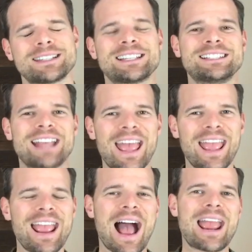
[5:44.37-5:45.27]

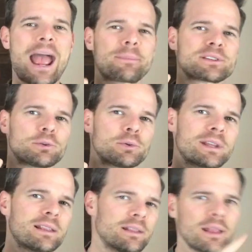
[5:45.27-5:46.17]
Today, I
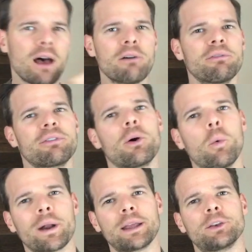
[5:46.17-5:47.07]
absolutely love
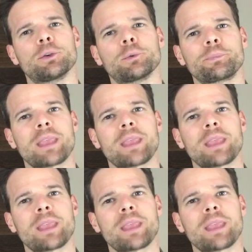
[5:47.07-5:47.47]
what I do.